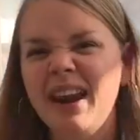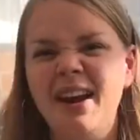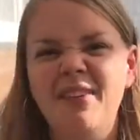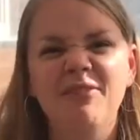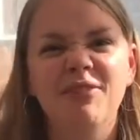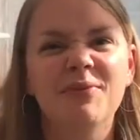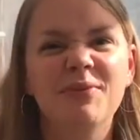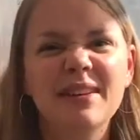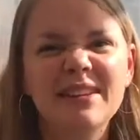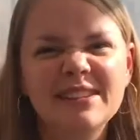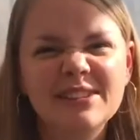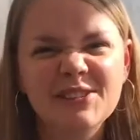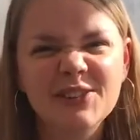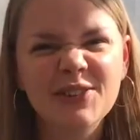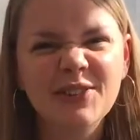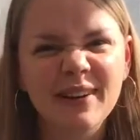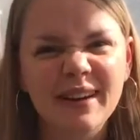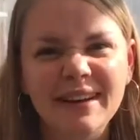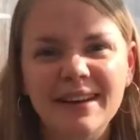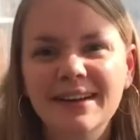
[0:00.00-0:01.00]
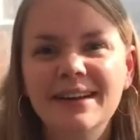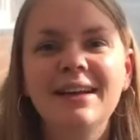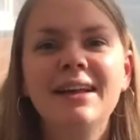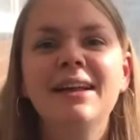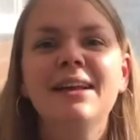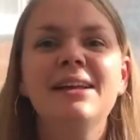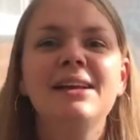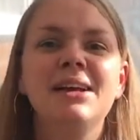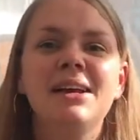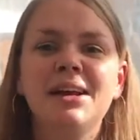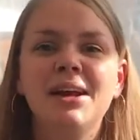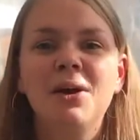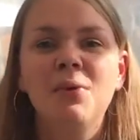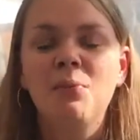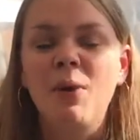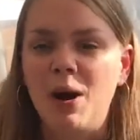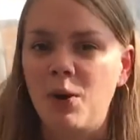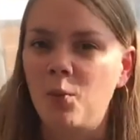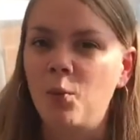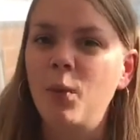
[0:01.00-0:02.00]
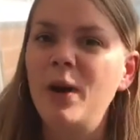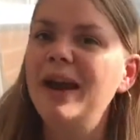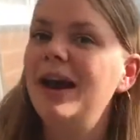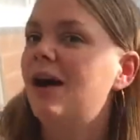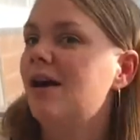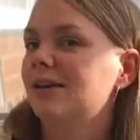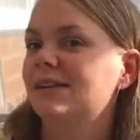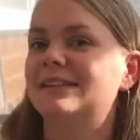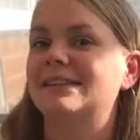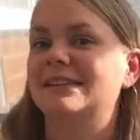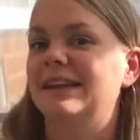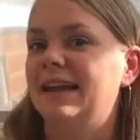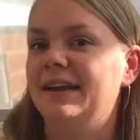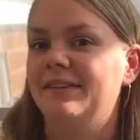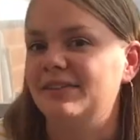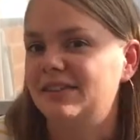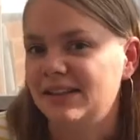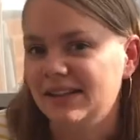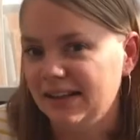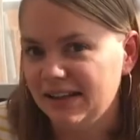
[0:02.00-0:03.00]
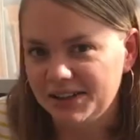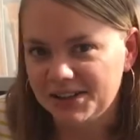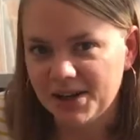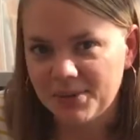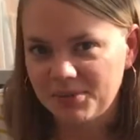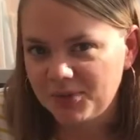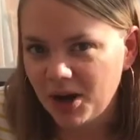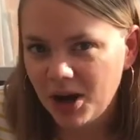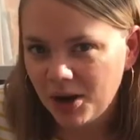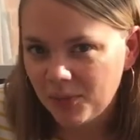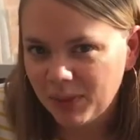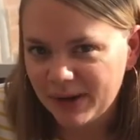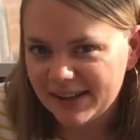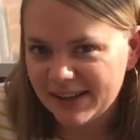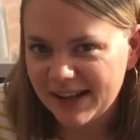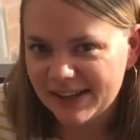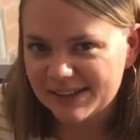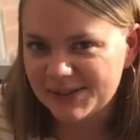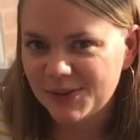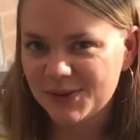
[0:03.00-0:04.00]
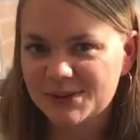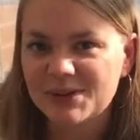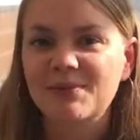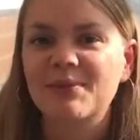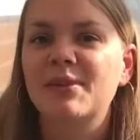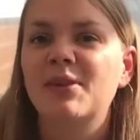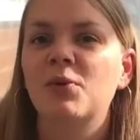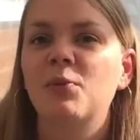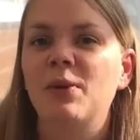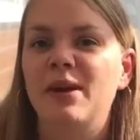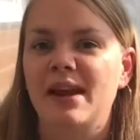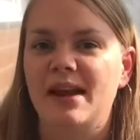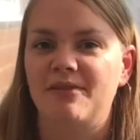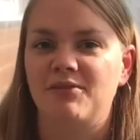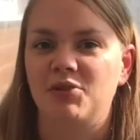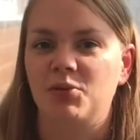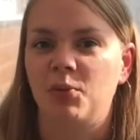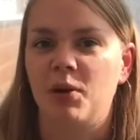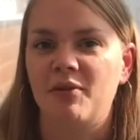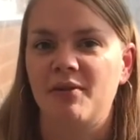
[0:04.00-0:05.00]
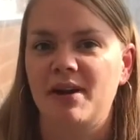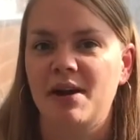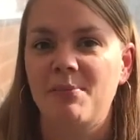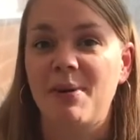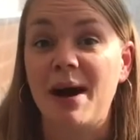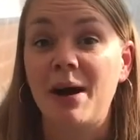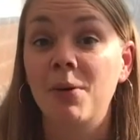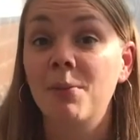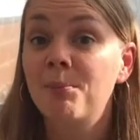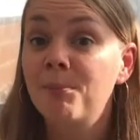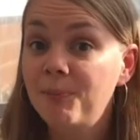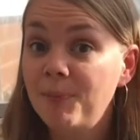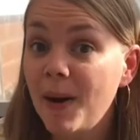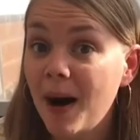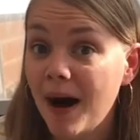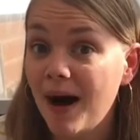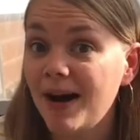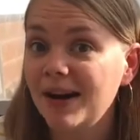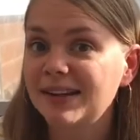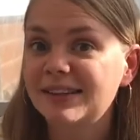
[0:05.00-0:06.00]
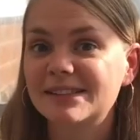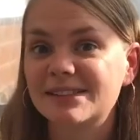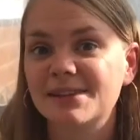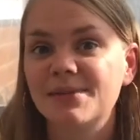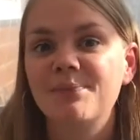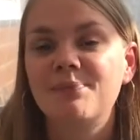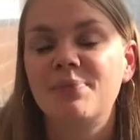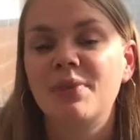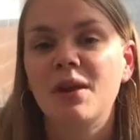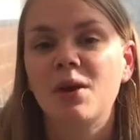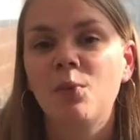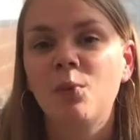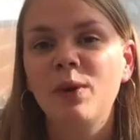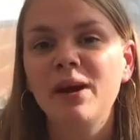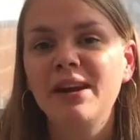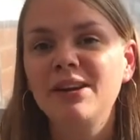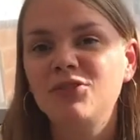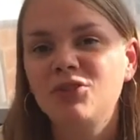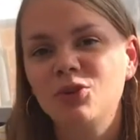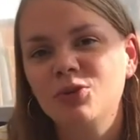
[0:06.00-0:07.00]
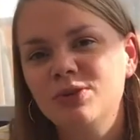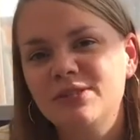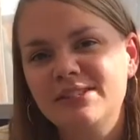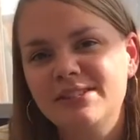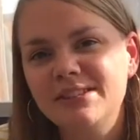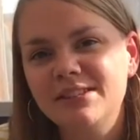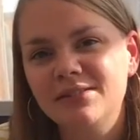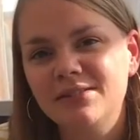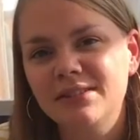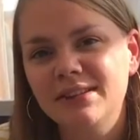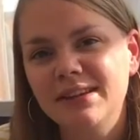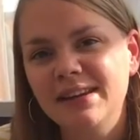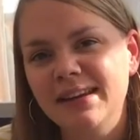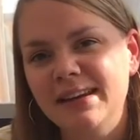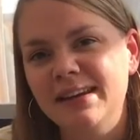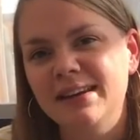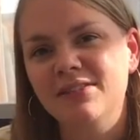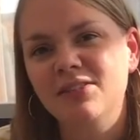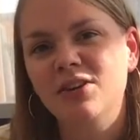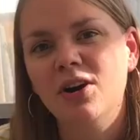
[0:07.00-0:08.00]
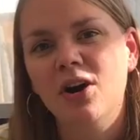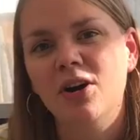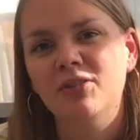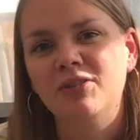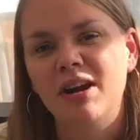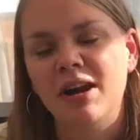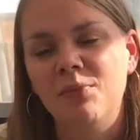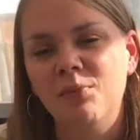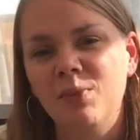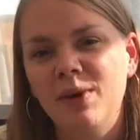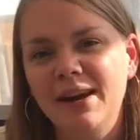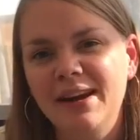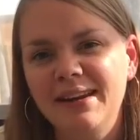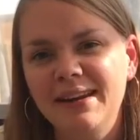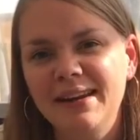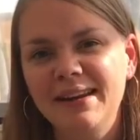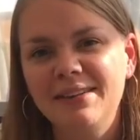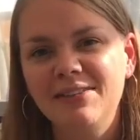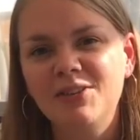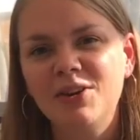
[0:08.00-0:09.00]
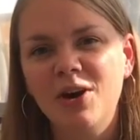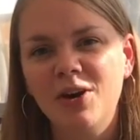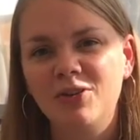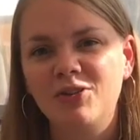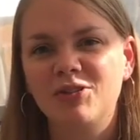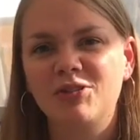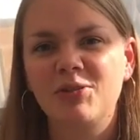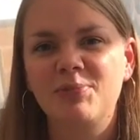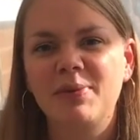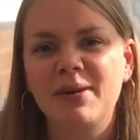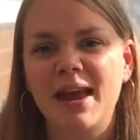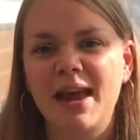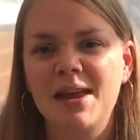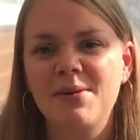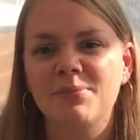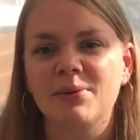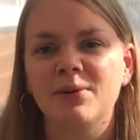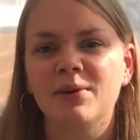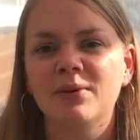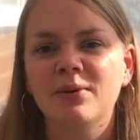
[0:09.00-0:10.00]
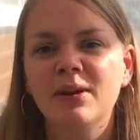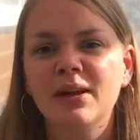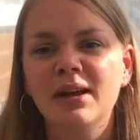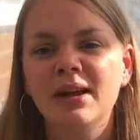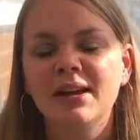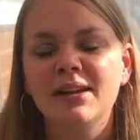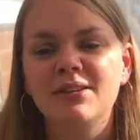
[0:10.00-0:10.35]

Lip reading: we learn from this story? Well, we aren't slaves in Egypt, are we? That's not something that we have to worry about. But we do still need God, and we need God to be able